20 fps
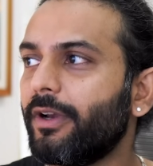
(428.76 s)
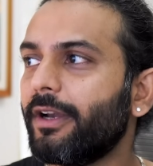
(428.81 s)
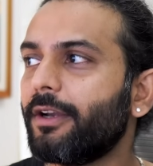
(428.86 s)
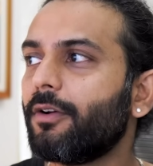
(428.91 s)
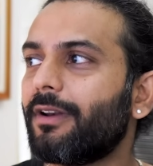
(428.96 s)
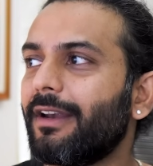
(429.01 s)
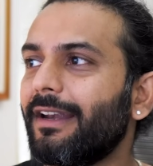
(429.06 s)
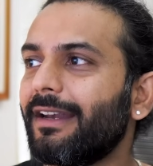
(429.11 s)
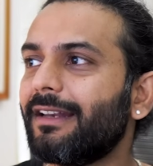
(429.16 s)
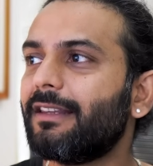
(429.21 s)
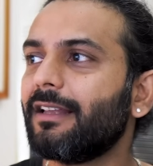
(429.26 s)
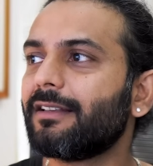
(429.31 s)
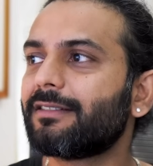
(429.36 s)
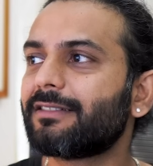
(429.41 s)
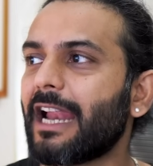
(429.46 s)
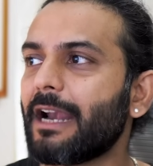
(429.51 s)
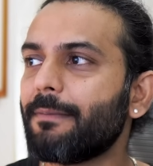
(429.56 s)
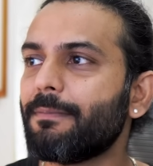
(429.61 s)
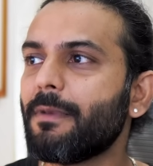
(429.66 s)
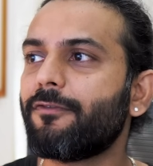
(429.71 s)
need to delete the
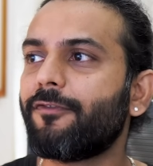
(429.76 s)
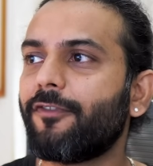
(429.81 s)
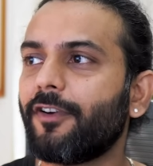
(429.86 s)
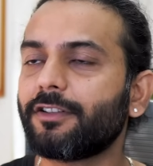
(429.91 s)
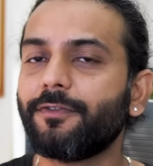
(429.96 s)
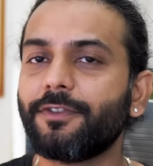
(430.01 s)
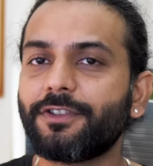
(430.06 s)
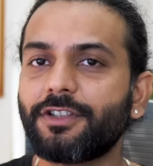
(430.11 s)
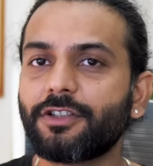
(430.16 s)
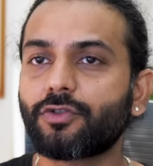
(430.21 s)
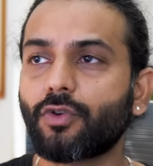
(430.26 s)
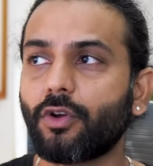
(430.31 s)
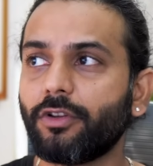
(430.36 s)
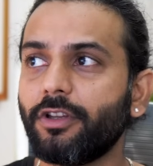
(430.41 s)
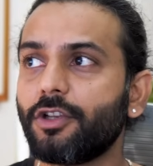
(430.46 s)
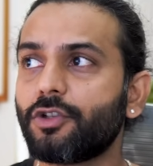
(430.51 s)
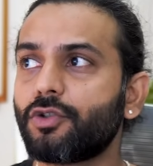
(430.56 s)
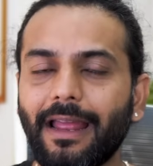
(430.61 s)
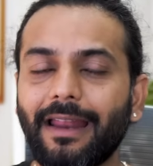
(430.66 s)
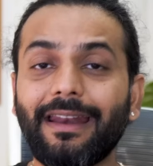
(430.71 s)
sitemap first, which is
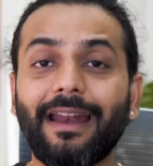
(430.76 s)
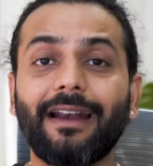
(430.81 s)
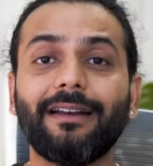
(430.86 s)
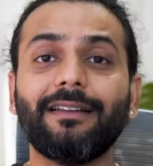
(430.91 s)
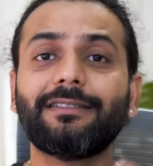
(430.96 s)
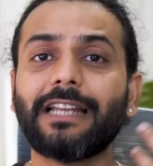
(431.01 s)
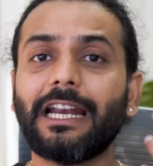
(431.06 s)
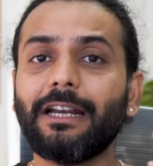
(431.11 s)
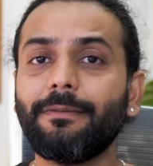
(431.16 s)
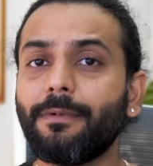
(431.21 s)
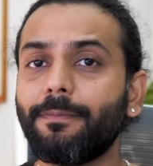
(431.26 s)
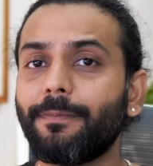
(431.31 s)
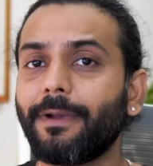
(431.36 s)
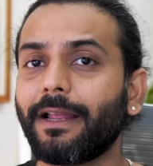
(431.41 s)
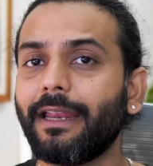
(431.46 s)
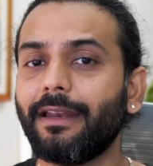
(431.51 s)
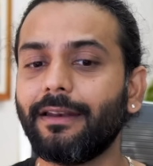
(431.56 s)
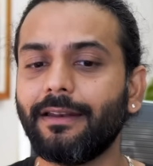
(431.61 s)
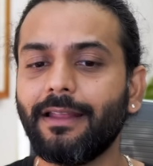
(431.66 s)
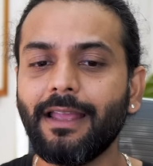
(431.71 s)
causing issue, and add the sitemap
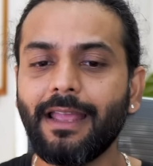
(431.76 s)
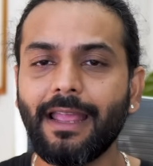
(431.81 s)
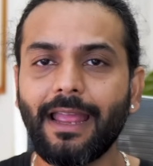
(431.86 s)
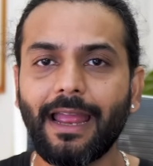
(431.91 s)
again.